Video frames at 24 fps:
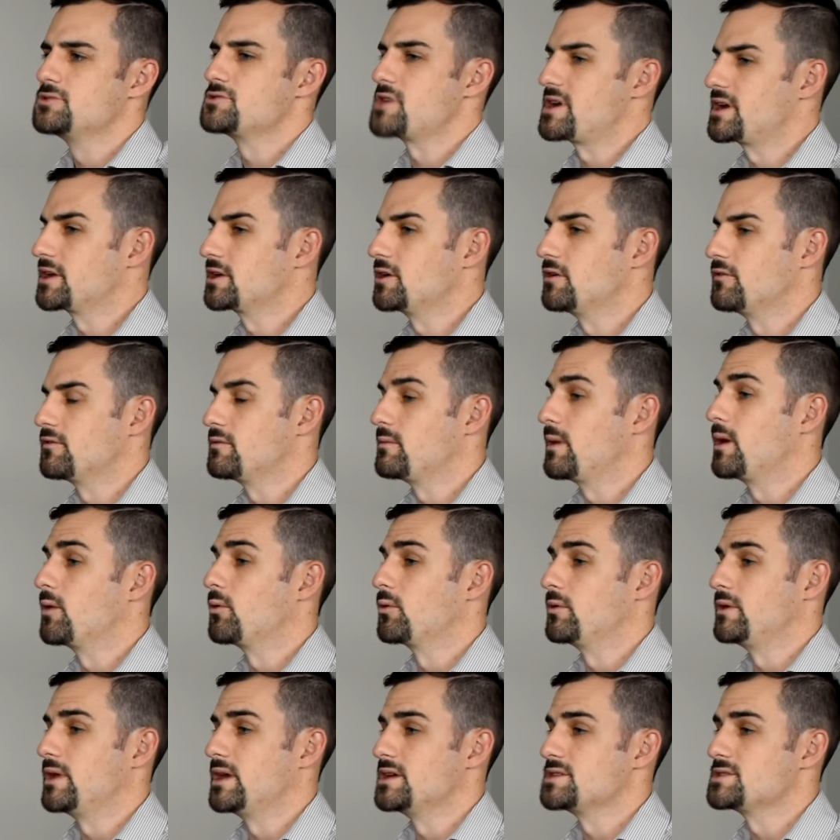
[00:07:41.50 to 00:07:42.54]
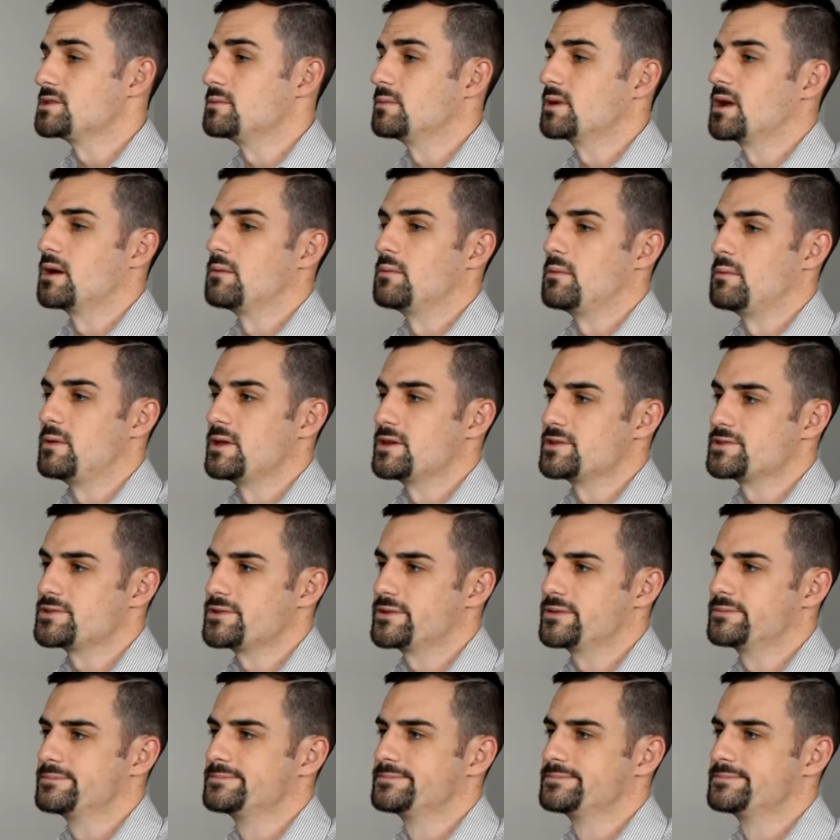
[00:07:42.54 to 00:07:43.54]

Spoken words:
Trying to go for my ordination to become a minister.